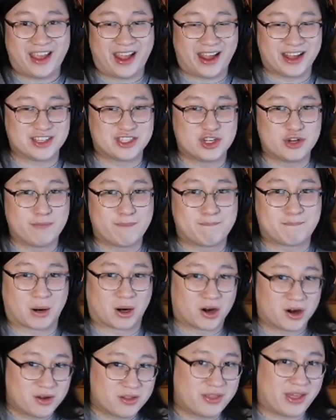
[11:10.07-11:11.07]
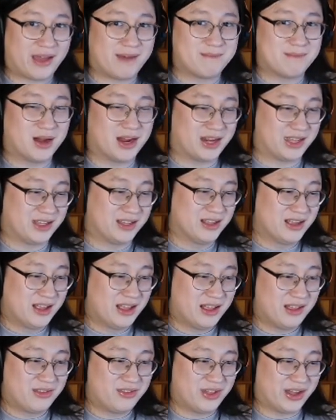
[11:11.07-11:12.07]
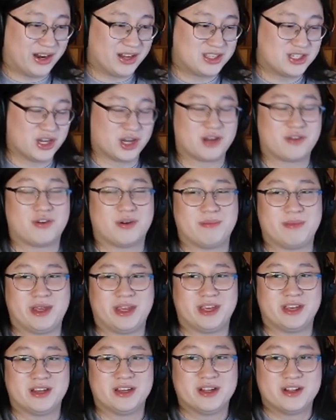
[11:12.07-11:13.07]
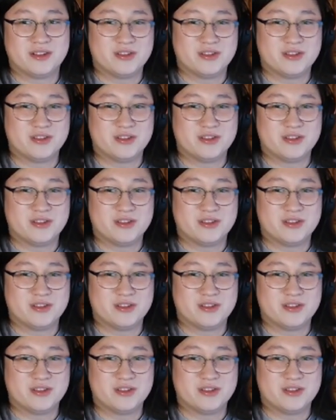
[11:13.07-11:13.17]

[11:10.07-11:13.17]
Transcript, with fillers: and to burn that money than it took for me